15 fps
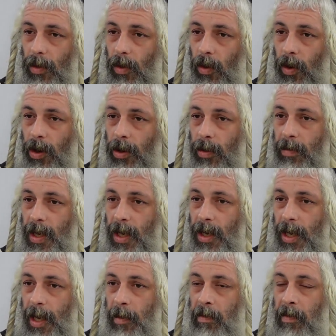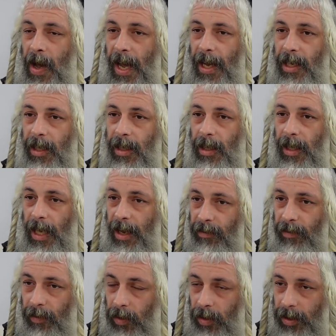or it could mean embodied life
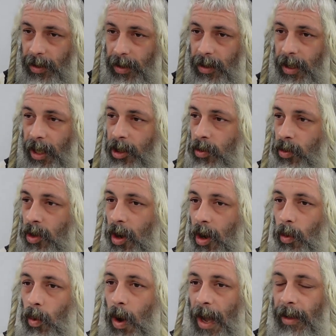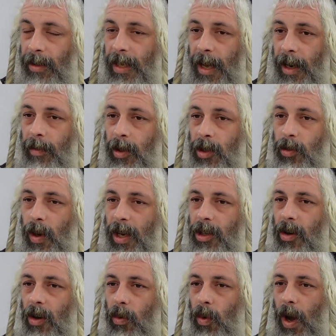force, like you call wild animals. Why do you
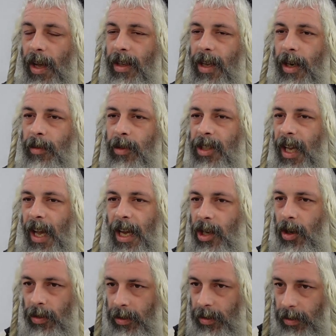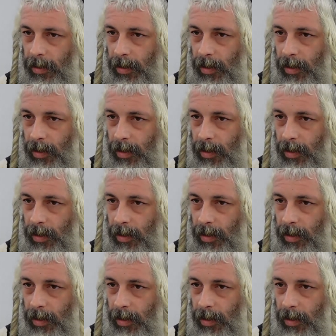call wild animals chayot?